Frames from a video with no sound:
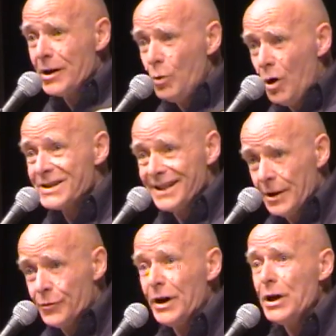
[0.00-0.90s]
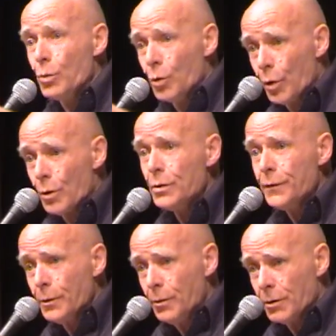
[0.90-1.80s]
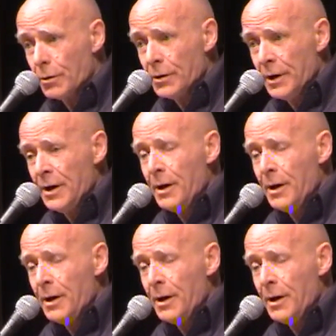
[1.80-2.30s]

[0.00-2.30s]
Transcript: And it was literally word for word,